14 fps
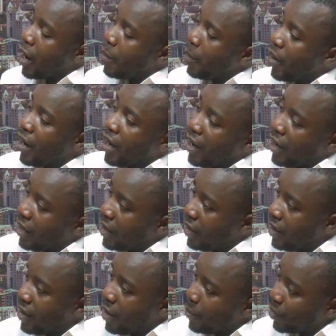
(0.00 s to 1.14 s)

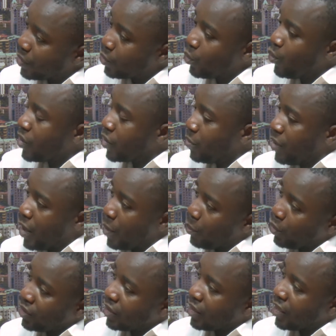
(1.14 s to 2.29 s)
a person who has been
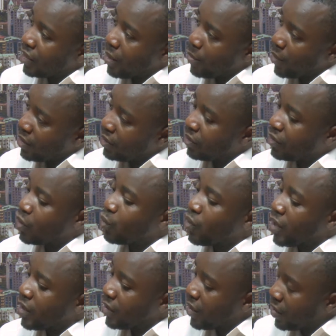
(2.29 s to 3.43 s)
appointed as a magistrate or
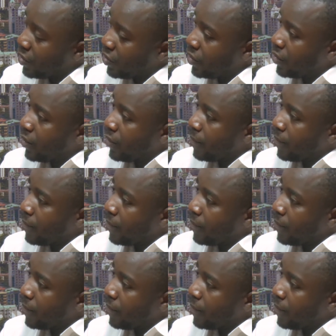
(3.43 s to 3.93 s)
a judge mm-hmm.